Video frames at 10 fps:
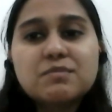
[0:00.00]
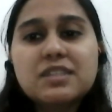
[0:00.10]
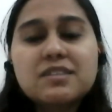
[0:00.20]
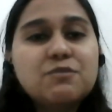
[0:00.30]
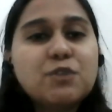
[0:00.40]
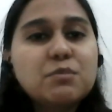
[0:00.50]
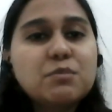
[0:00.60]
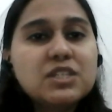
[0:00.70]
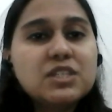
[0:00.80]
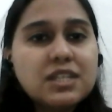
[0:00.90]
this
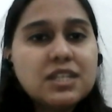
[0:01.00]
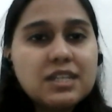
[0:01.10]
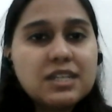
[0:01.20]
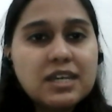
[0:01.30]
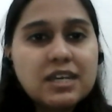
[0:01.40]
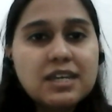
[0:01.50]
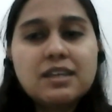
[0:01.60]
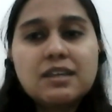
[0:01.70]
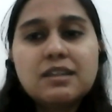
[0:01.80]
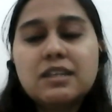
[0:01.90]
information
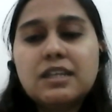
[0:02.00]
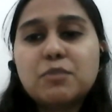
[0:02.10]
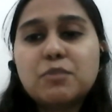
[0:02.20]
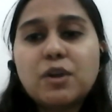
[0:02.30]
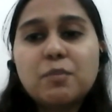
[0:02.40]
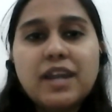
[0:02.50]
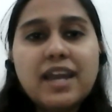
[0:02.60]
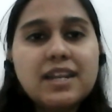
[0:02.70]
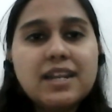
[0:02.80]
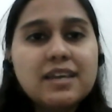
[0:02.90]
in a proper
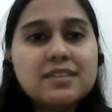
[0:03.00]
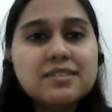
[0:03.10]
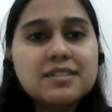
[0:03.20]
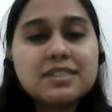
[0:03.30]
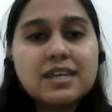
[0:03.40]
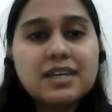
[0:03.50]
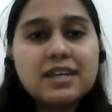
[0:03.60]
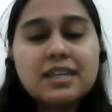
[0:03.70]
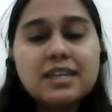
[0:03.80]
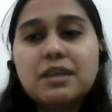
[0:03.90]
analysis
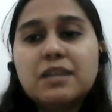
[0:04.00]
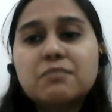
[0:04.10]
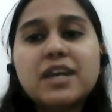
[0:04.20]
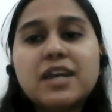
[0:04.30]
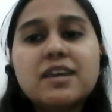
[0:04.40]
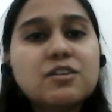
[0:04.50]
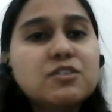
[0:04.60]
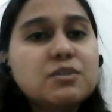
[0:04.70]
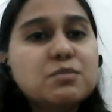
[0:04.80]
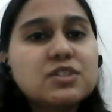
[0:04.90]
in my
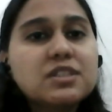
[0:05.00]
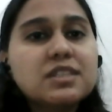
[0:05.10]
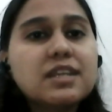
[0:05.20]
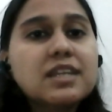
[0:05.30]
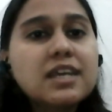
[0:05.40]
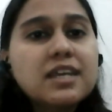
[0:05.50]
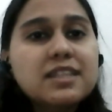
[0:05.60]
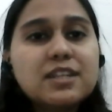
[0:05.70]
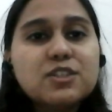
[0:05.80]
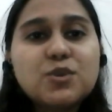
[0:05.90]
contribution
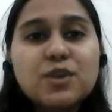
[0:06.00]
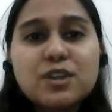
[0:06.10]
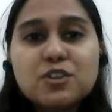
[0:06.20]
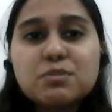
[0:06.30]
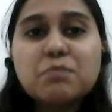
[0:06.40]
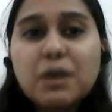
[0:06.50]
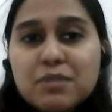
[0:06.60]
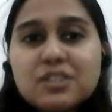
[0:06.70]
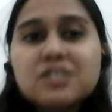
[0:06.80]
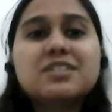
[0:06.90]
that is going to be
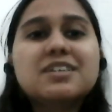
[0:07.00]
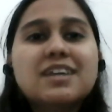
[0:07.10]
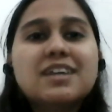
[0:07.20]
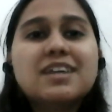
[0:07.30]
published